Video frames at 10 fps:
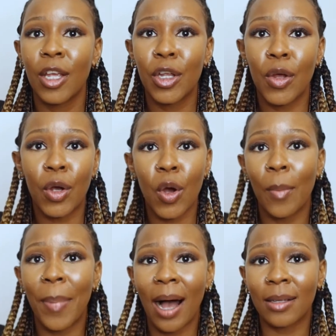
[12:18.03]
you know,
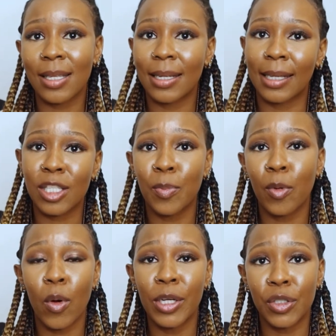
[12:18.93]
go about and
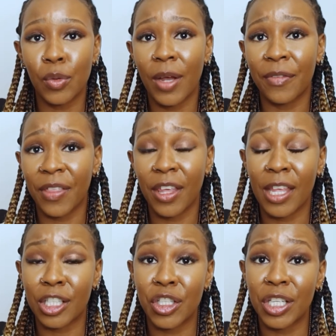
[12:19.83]
explore and do everything
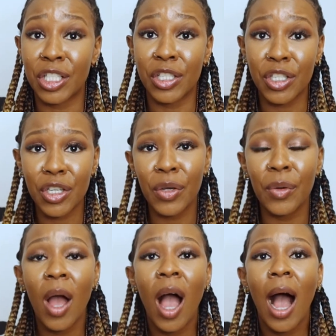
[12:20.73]
that you need to do.